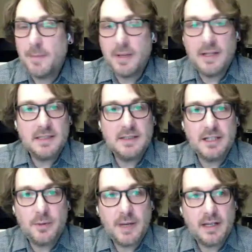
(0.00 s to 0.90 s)
I mean, this is
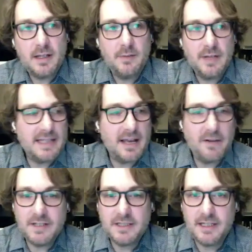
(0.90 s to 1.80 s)
we could
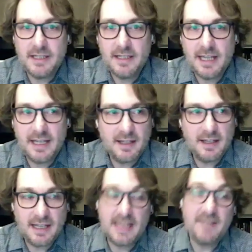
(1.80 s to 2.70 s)
delve into
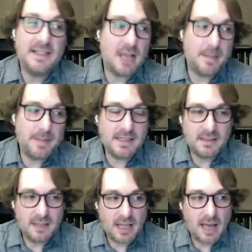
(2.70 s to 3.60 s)
any of these
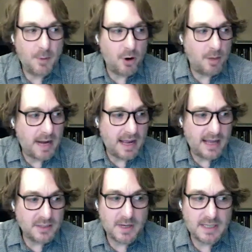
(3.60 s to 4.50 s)
topics a lot more, but
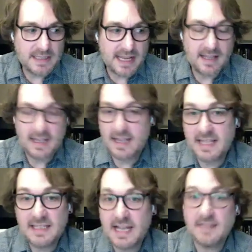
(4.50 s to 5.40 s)
I just want to say that
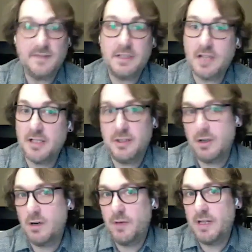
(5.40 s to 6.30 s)
these kinds of discussions
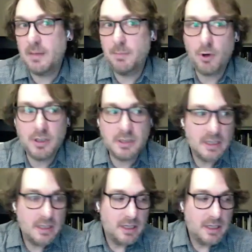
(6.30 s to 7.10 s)
are really important.